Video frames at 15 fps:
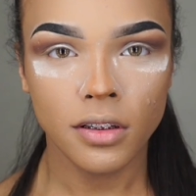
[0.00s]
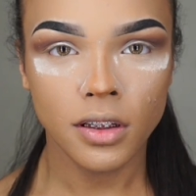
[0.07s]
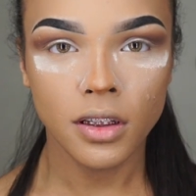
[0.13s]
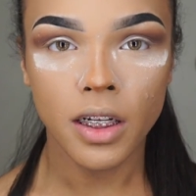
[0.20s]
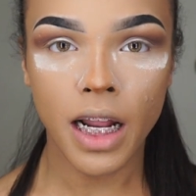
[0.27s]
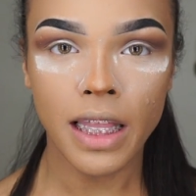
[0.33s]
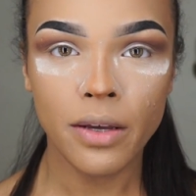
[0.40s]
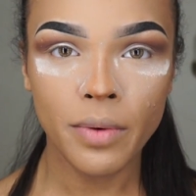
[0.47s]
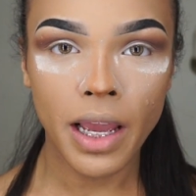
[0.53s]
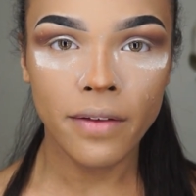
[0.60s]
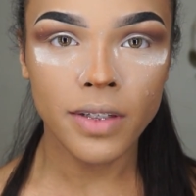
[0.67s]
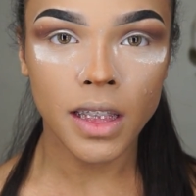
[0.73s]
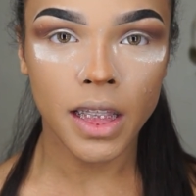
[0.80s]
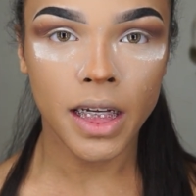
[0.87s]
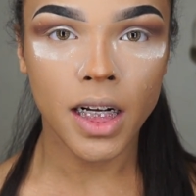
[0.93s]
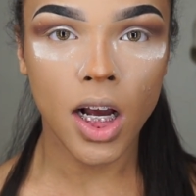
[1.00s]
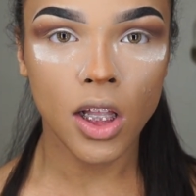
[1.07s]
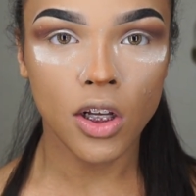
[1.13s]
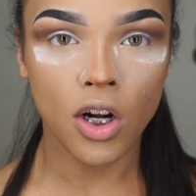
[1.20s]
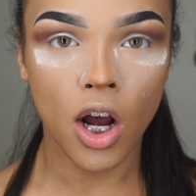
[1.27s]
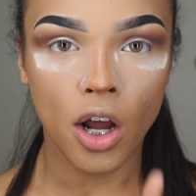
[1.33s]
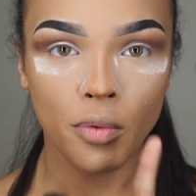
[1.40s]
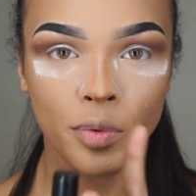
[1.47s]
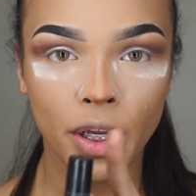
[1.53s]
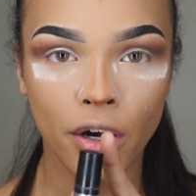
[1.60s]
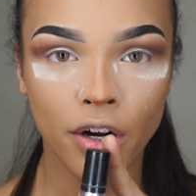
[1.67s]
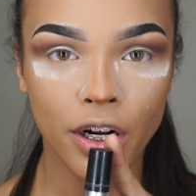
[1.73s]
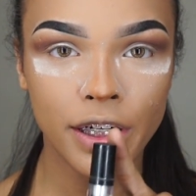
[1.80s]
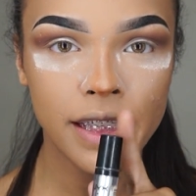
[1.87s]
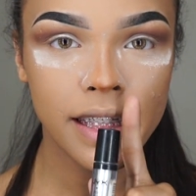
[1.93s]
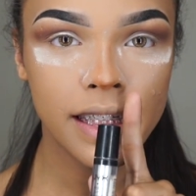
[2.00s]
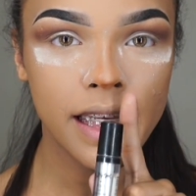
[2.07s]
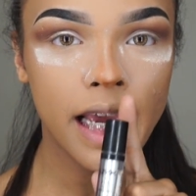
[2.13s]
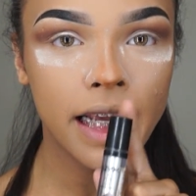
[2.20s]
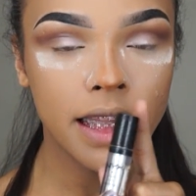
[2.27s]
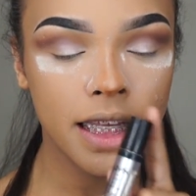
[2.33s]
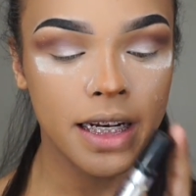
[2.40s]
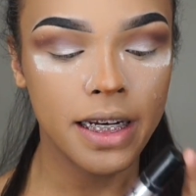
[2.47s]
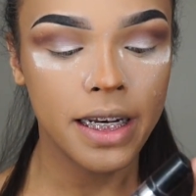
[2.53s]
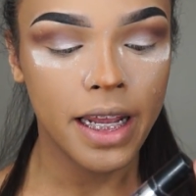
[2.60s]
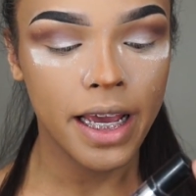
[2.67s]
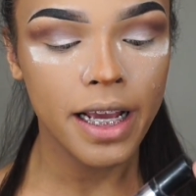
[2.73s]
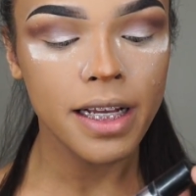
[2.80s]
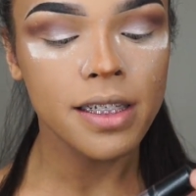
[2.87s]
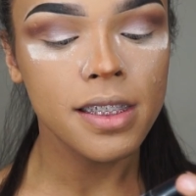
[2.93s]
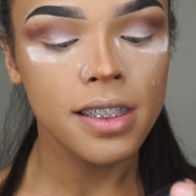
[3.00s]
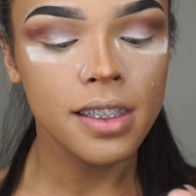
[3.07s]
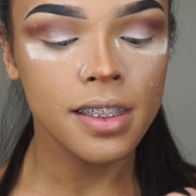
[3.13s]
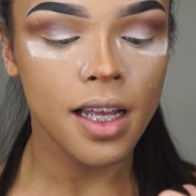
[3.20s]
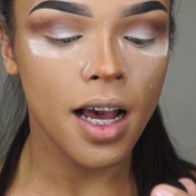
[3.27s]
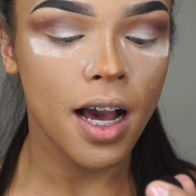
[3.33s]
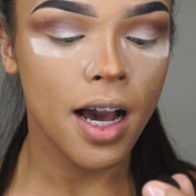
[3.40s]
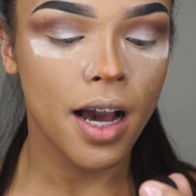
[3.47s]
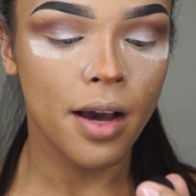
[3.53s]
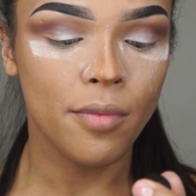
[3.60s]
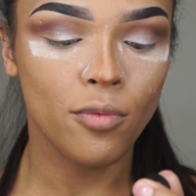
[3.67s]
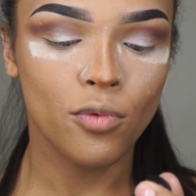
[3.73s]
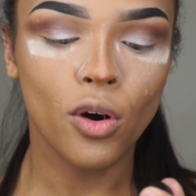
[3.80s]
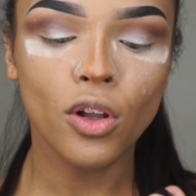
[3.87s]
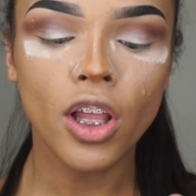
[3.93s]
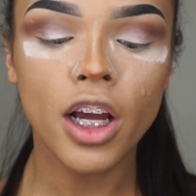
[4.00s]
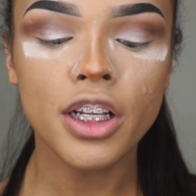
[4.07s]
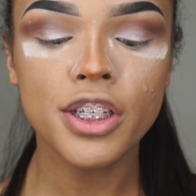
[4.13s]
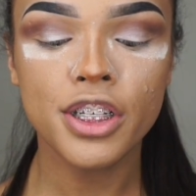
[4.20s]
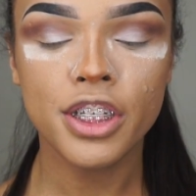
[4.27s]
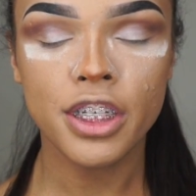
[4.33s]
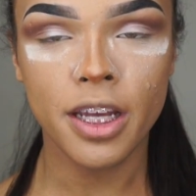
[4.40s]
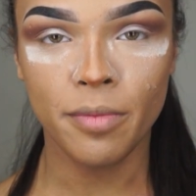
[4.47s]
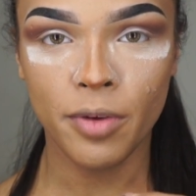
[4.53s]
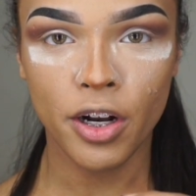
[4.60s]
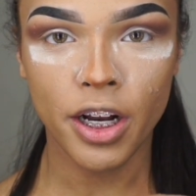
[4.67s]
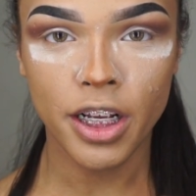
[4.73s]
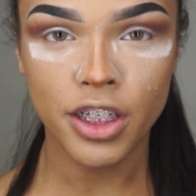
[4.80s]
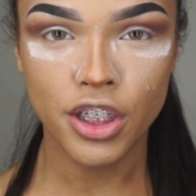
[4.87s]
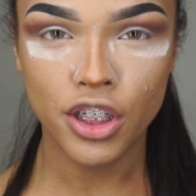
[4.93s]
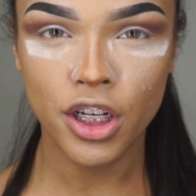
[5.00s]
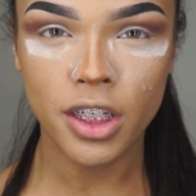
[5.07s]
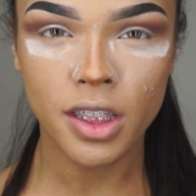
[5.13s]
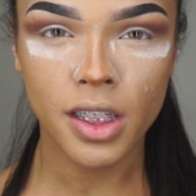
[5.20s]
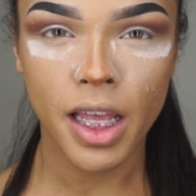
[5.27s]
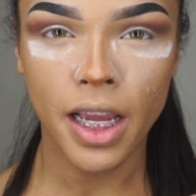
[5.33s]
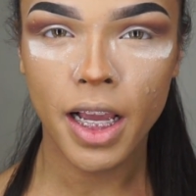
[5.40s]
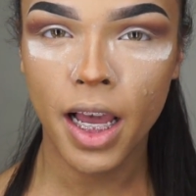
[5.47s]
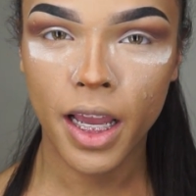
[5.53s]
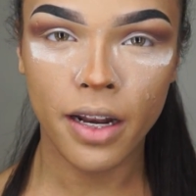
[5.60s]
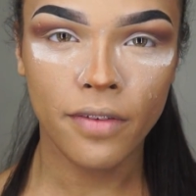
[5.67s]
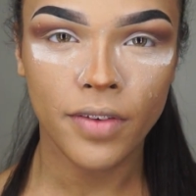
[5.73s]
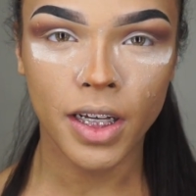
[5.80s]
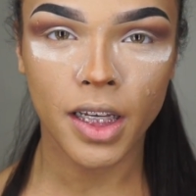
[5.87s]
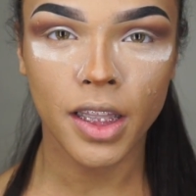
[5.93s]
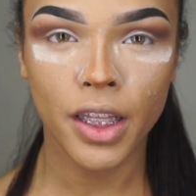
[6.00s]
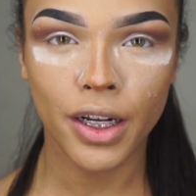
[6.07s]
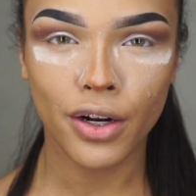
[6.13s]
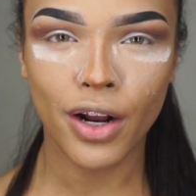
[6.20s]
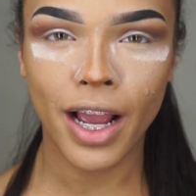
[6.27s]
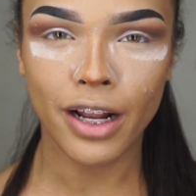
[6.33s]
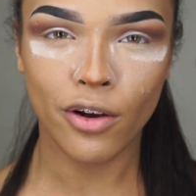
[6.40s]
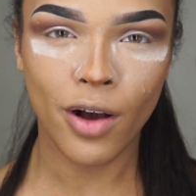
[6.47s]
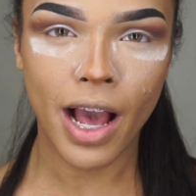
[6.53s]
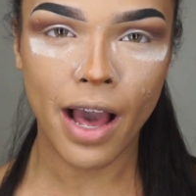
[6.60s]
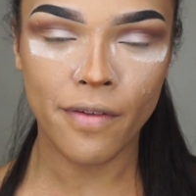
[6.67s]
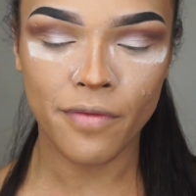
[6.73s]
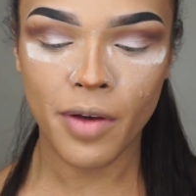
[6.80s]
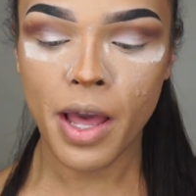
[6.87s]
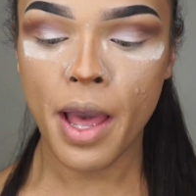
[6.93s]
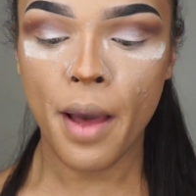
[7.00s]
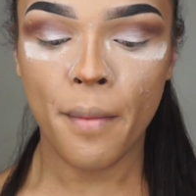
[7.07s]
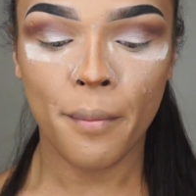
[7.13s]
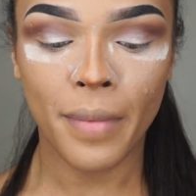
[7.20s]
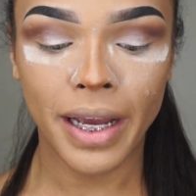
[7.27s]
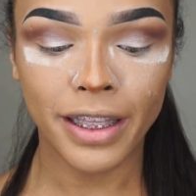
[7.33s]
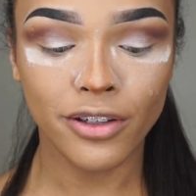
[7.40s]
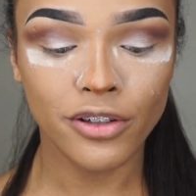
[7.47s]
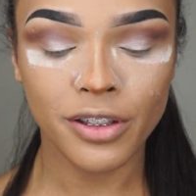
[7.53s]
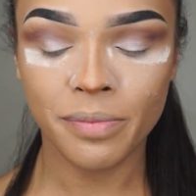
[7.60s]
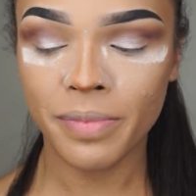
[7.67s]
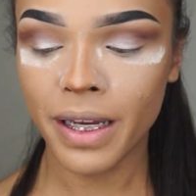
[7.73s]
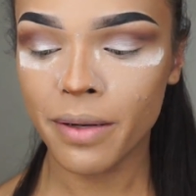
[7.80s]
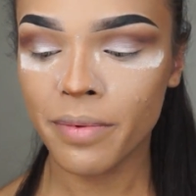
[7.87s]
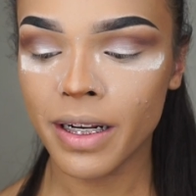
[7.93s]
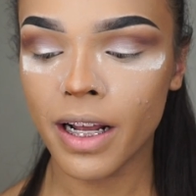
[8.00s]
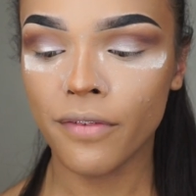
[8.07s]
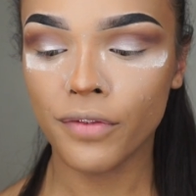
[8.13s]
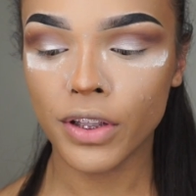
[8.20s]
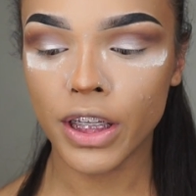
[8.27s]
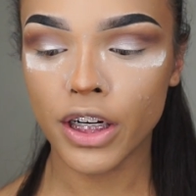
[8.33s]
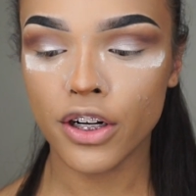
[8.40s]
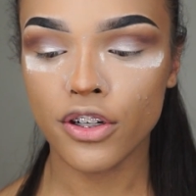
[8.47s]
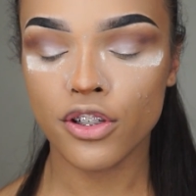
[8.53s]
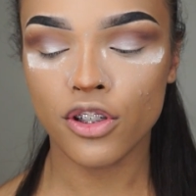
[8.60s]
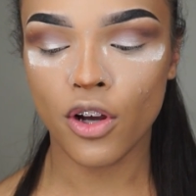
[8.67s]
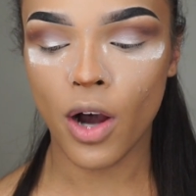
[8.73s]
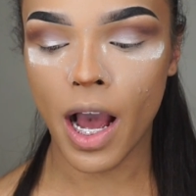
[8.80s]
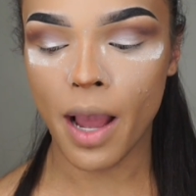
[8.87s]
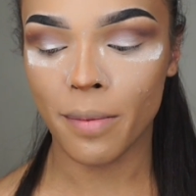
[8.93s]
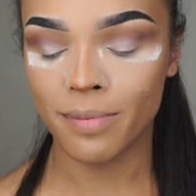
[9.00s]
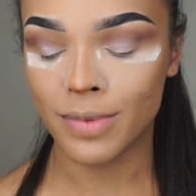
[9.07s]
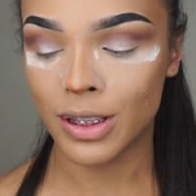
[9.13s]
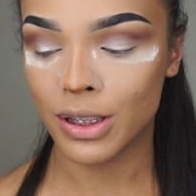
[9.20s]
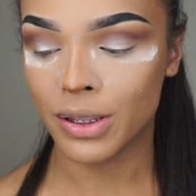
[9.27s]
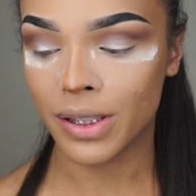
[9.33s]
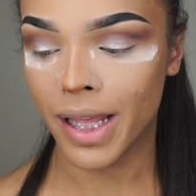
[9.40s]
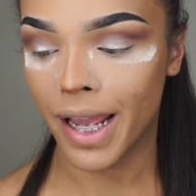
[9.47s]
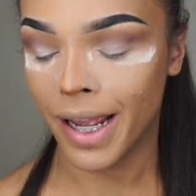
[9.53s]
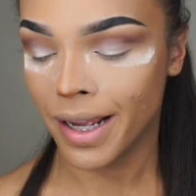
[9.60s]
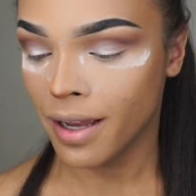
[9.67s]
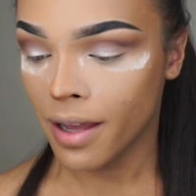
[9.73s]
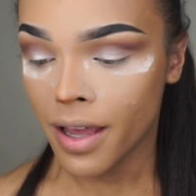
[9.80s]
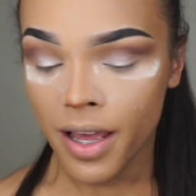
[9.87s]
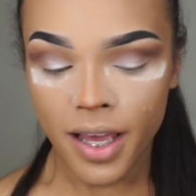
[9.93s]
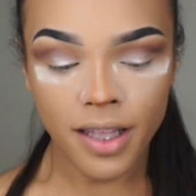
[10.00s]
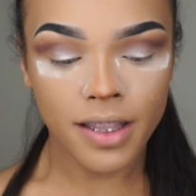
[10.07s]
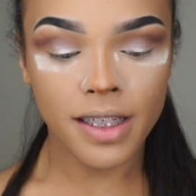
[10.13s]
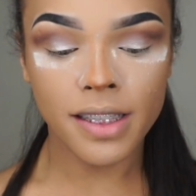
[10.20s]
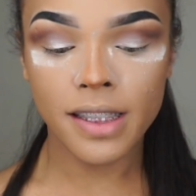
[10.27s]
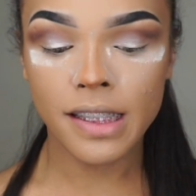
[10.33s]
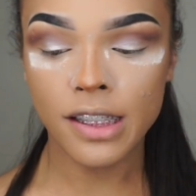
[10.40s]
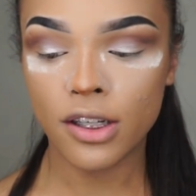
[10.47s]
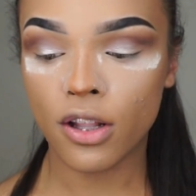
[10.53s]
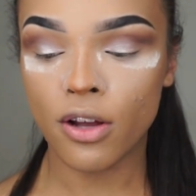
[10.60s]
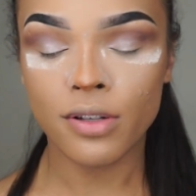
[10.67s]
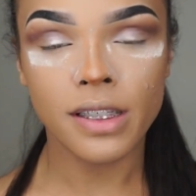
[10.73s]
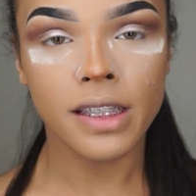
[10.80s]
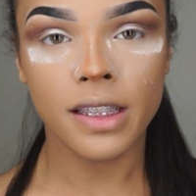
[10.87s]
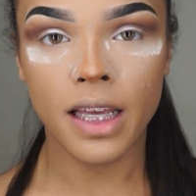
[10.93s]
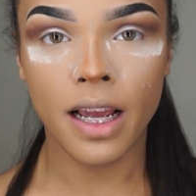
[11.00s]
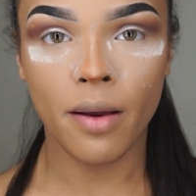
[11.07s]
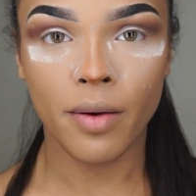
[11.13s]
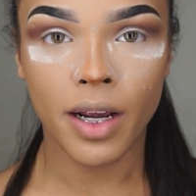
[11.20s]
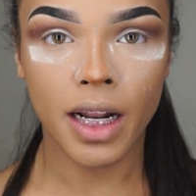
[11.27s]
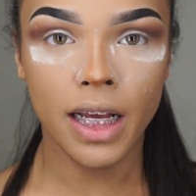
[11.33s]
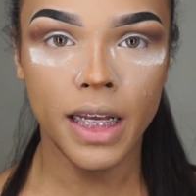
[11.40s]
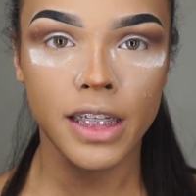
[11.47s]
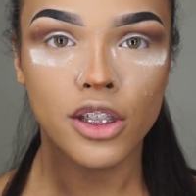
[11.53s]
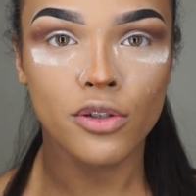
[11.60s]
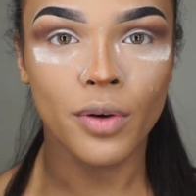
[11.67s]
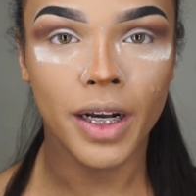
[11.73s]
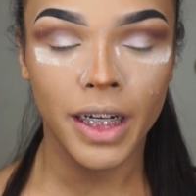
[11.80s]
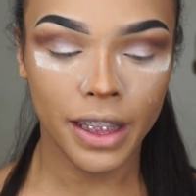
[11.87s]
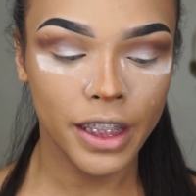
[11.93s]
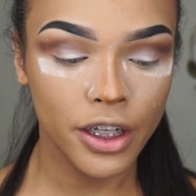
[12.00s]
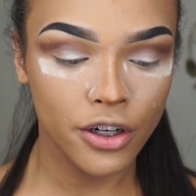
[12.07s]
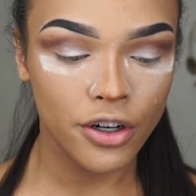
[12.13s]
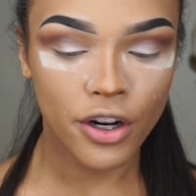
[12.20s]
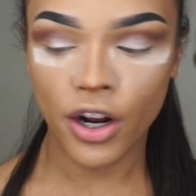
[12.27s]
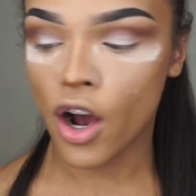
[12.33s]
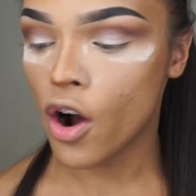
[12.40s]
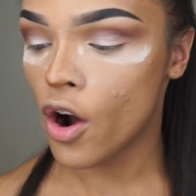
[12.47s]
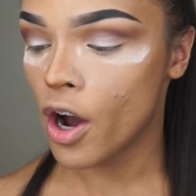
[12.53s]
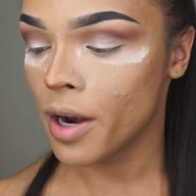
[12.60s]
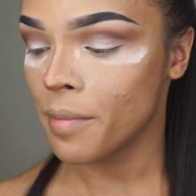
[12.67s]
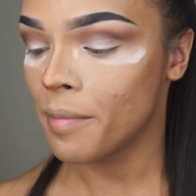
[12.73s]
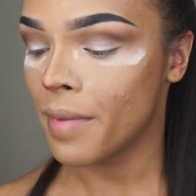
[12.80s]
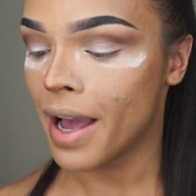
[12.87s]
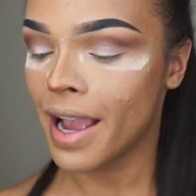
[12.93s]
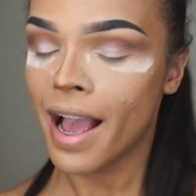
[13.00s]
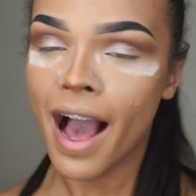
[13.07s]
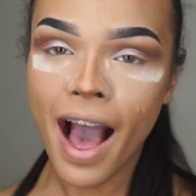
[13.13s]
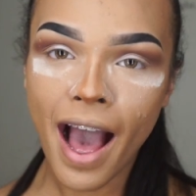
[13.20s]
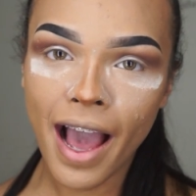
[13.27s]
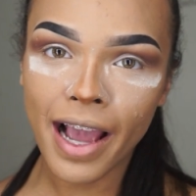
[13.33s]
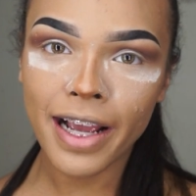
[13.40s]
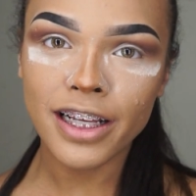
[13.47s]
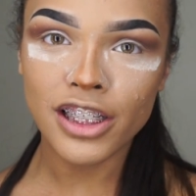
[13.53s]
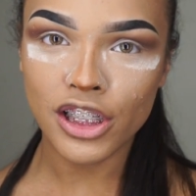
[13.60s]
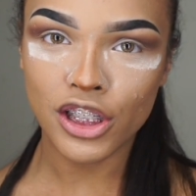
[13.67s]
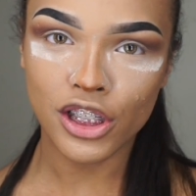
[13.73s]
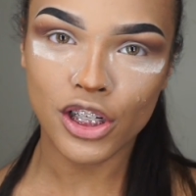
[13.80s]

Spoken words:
So now that we have the lid color on, we are going to take the NYX roll-on shimmer. It's just like kind of a glitter. I don't have my loose pigment of glitter, so I'm just like, this is the closest thing I'm gonna get to a glitter on my eyes.